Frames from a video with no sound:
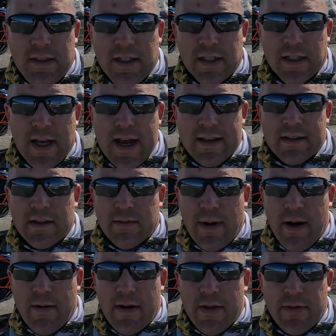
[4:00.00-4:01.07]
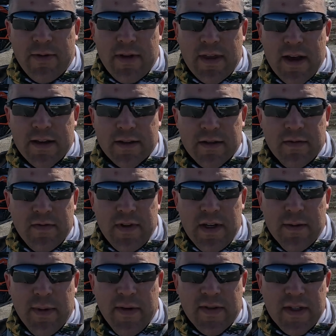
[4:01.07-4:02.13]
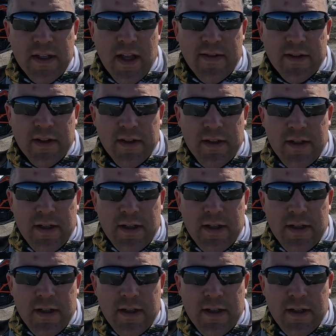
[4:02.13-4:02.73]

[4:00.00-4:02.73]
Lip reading: in Alaska, right around 3,000 feet above sea level.